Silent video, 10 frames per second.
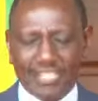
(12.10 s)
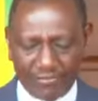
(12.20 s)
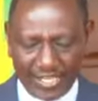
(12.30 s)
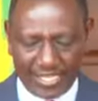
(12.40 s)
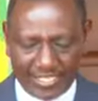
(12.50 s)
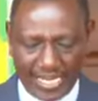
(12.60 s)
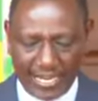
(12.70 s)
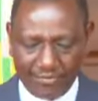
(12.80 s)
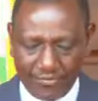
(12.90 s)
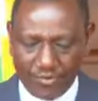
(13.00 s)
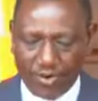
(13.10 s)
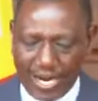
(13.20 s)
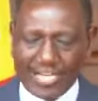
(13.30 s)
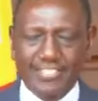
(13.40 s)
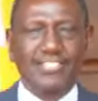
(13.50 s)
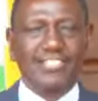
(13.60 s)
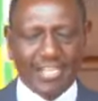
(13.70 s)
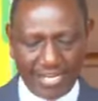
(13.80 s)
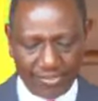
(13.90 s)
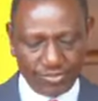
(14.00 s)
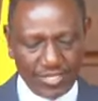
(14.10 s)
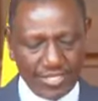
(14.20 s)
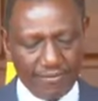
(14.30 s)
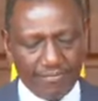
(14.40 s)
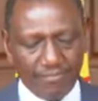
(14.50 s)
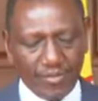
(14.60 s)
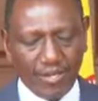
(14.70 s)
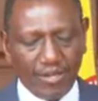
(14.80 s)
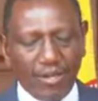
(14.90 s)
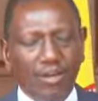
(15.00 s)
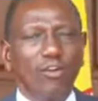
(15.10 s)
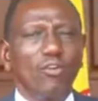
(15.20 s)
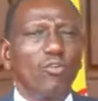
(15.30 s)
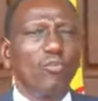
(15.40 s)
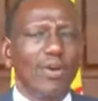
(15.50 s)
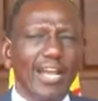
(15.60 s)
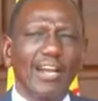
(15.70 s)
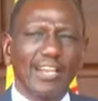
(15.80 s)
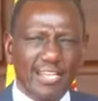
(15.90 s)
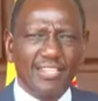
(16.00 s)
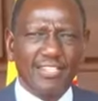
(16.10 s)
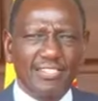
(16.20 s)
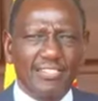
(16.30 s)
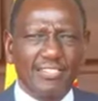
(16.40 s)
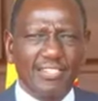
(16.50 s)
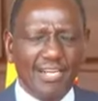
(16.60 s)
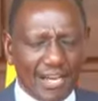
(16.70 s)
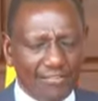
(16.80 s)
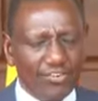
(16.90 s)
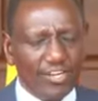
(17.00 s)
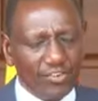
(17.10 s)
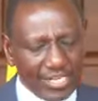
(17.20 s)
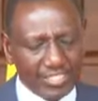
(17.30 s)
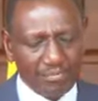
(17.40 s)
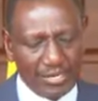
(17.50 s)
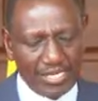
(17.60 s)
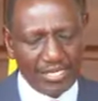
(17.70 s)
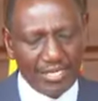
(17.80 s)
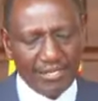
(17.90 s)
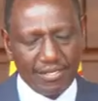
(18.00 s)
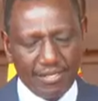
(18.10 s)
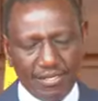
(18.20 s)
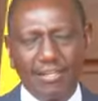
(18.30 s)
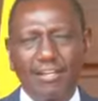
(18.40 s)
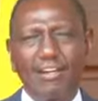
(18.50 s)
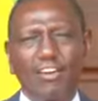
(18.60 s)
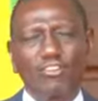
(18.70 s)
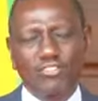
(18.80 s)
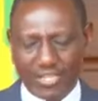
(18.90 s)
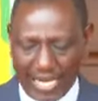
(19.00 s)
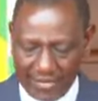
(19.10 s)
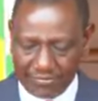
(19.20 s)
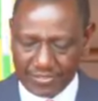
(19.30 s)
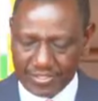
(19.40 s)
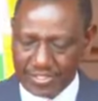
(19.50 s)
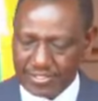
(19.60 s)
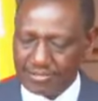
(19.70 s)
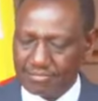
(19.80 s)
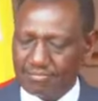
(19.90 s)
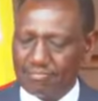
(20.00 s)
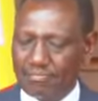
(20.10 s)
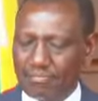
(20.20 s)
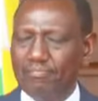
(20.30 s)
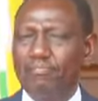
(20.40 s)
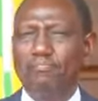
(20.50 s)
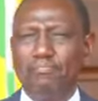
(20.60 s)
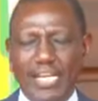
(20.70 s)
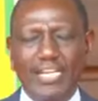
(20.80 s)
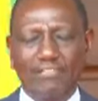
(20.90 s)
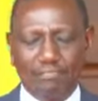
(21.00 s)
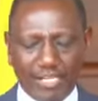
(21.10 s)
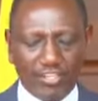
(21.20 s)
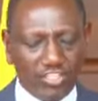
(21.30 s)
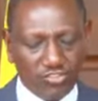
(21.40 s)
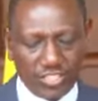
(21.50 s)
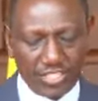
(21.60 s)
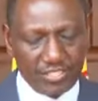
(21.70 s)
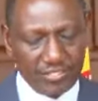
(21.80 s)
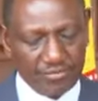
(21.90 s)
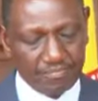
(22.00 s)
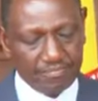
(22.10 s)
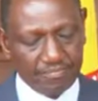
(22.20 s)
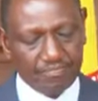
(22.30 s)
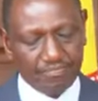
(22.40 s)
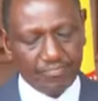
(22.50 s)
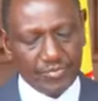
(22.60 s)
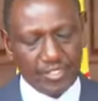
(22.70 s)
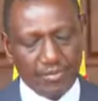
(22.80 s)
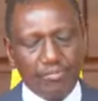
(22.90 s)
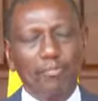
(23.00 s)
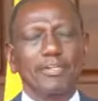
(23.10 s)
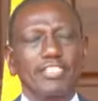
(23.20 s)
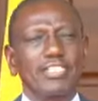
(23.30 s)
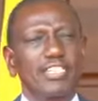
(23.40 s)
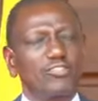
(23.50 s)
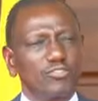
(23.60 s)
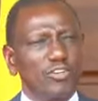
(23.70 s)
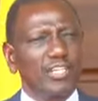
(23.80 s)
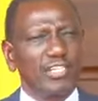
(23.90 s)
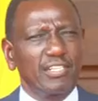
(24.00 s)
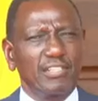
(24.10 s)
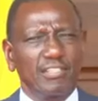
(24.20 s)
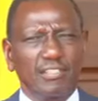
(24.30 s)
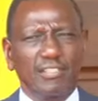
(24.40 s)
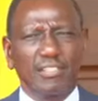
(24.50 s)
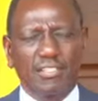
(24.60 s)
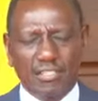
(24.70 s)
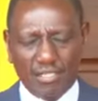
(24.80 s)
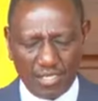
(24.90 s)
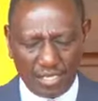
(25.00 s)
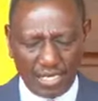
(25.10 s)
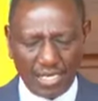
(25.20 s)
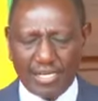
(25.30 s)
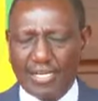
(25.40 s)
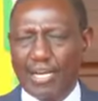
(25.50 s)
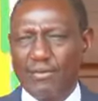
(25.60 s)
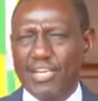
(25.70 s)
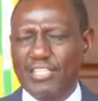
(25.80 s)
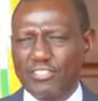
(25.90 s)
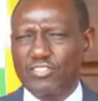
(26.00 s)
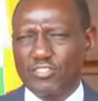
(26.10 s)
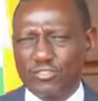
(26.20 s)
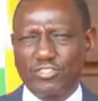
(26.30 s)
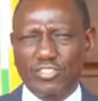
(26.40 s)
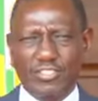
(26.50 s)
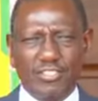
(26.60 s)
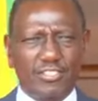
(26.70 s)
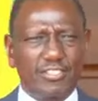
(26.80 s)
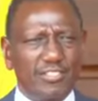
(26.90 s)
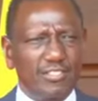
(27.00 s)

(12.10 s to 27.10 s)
difficult time for us as a country, where Kenyans have regrettably lost lives, many have been injured, property destroyed, and our institutions,